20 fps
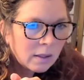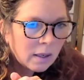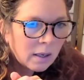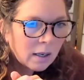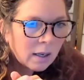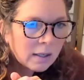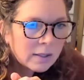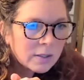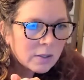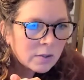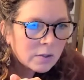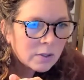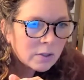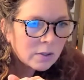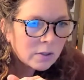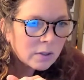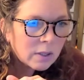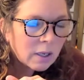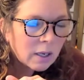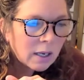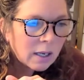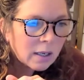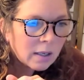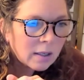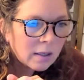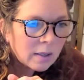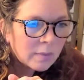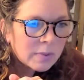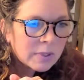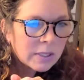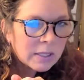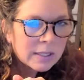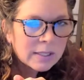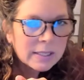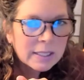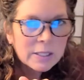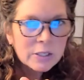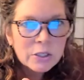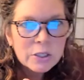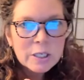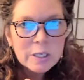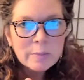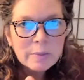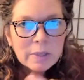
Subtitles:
I don't know, I was going to say she,